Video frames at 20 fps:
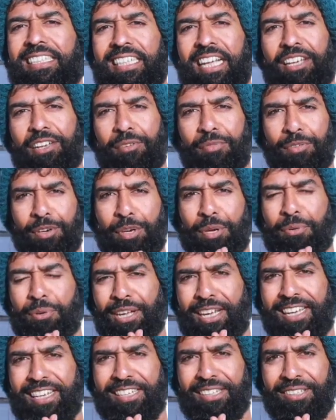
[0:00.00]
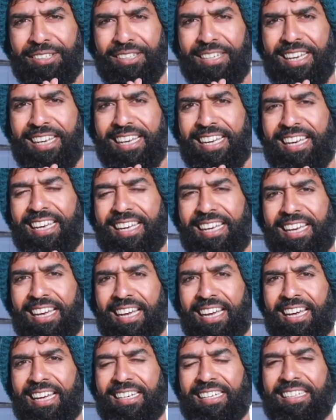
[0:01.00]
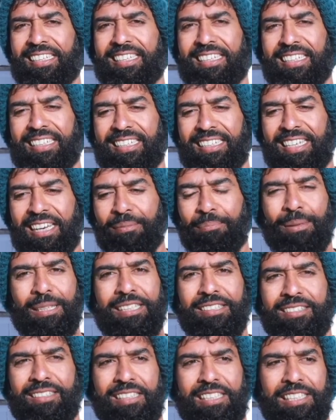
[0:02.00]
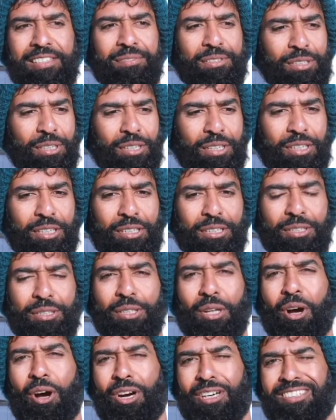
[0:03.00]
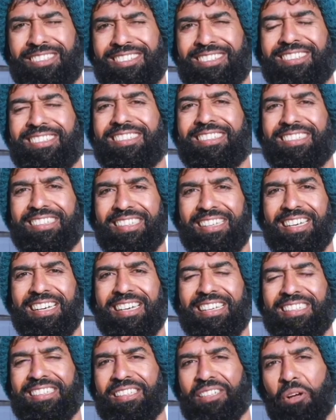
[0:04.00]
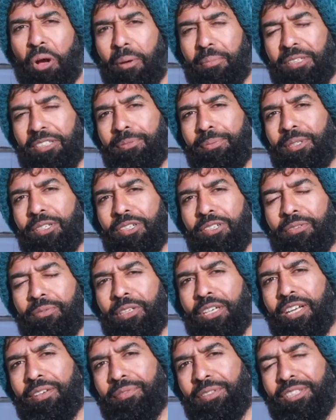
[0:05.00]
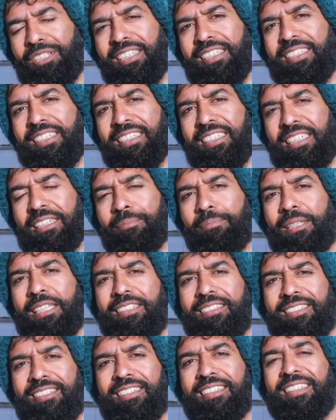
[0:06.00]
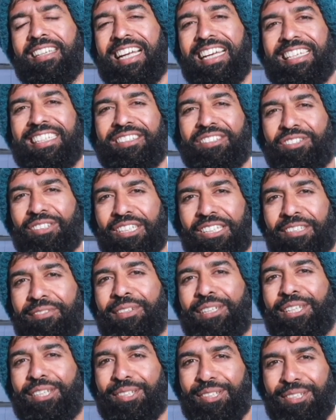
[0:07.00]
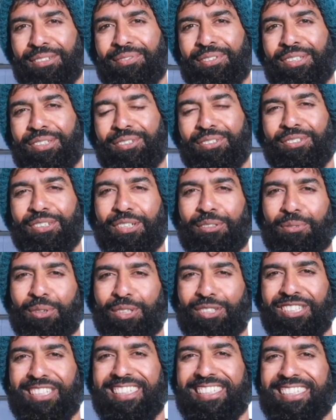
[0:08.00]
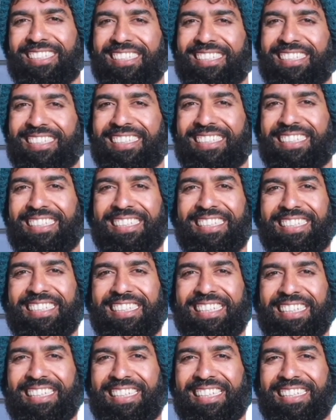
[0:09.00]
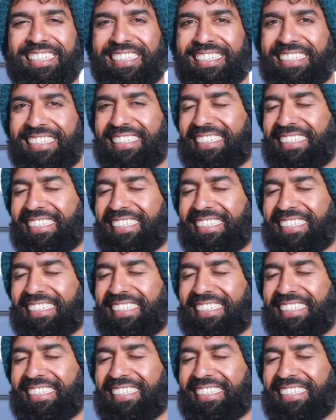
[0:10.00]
Thank you for tuning in today. And please leave your thoughts in the comments below. Would love to hear. And please like and share the video if you enjoyed watching it. Take care.